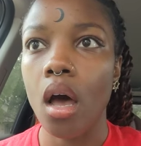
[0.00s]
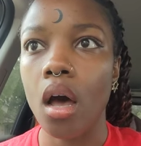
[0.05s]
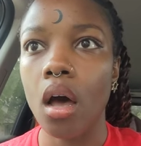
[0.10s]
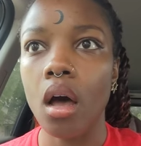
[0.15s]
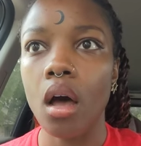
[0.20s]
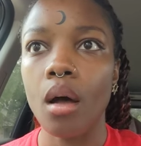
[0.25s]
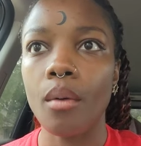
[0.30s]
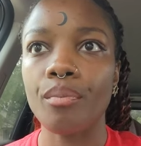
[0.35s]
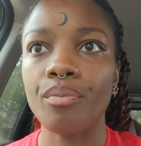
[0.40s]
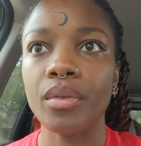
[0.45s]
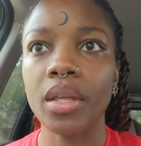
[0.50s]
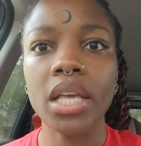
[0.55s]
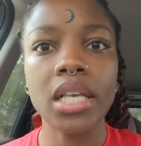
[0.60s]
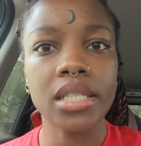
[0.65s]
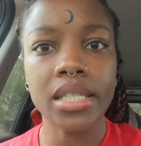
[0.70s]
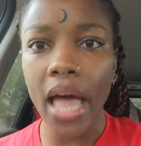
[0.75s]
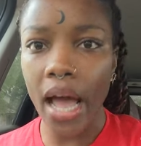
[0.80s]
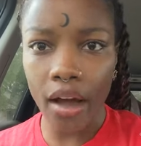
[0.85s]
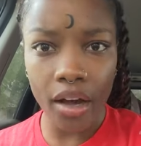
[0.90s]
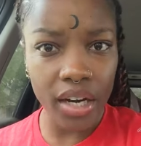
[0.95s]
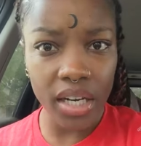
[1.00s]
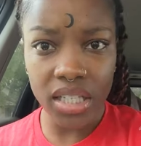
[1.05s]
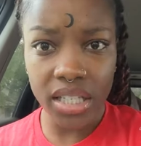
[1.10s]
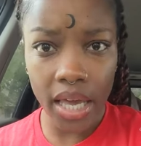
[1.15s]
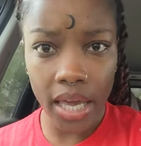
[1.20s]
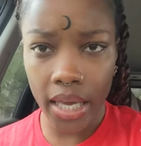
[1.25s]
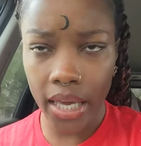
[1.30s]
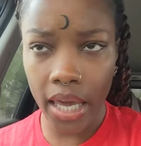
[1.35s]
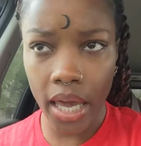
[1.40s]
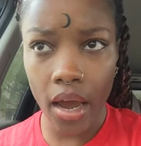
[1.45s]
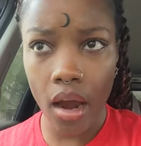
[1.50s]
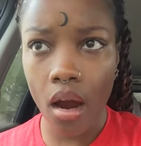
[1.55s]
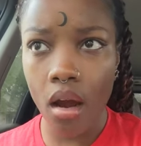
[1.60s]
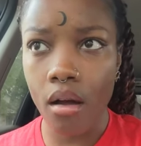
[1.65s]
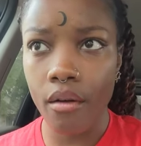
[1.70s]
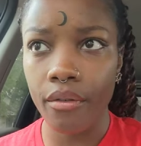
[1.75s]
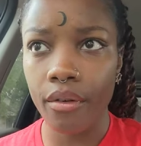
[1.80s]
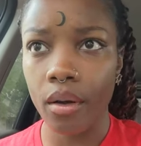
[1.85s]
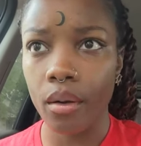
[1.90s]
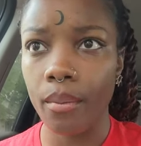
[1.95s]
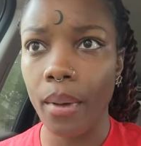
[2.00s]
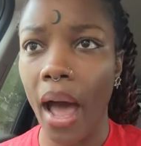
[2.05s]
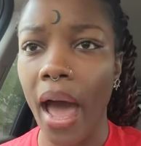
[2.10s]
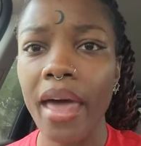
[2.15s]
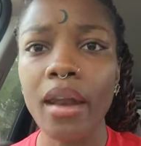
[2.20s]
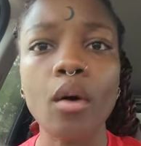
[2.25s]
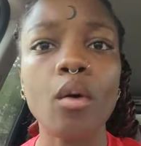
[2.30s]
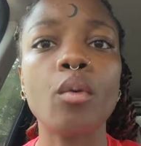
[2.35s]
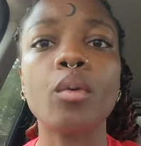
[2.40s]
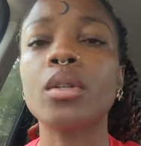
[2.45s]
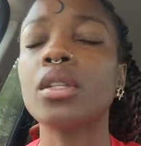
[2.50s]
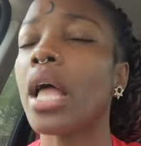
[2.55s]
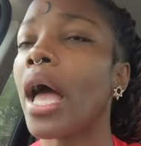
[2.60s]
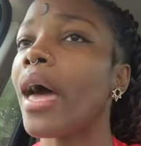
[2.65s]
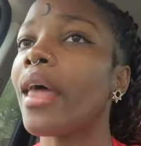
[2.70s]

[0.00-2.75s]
um he's not gonna take care of them i don't